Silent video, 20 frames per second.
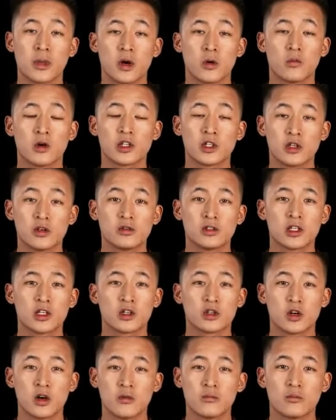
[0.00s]
When used in a
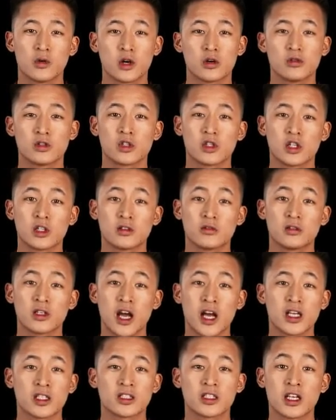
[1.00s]
combo, Shin
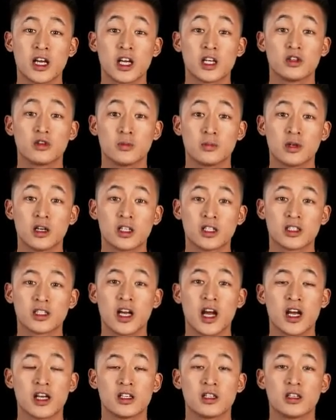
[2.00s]
gains an extra plus
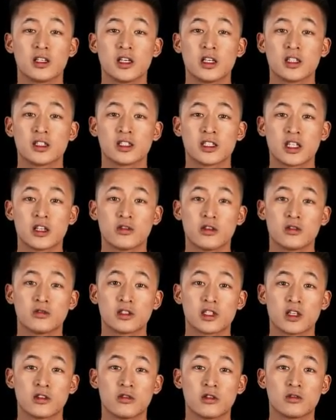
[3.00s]
10,
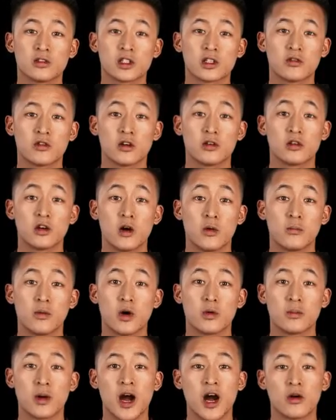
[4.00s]
000 combo
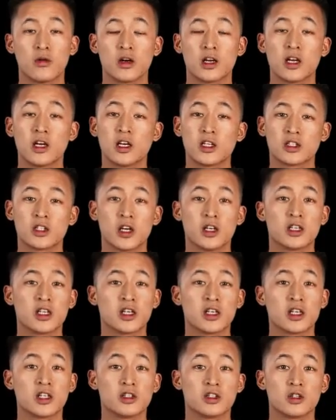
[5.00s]
power, turning it
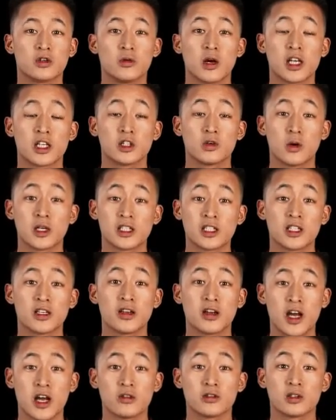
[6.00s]
into a
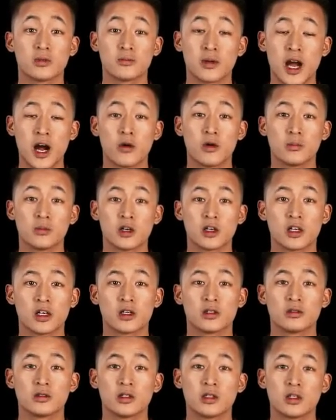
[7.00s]
20,000 power blocker.
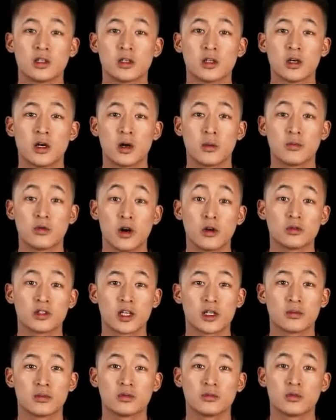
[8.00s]
Pro
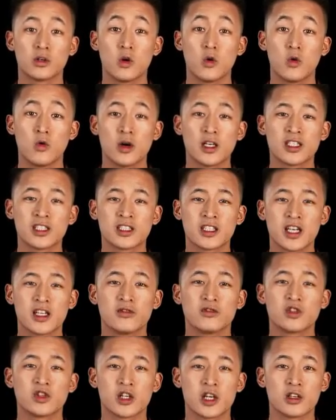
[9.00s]
tip, always save
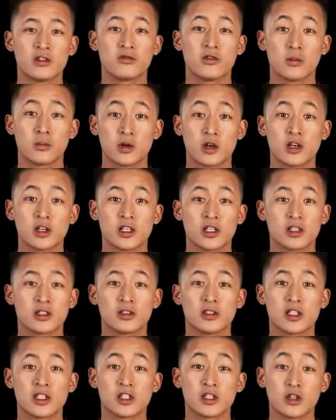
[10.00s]
Shin for blocking.
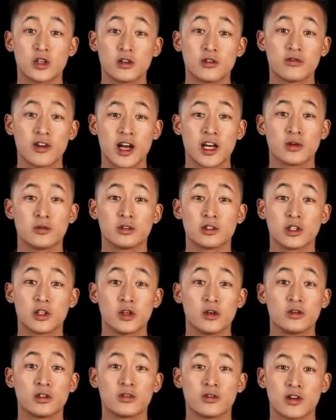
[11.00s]
It's too valuable to
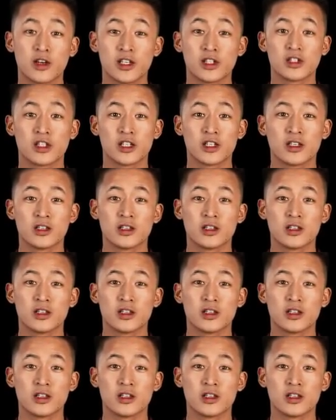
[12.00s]
use for energy.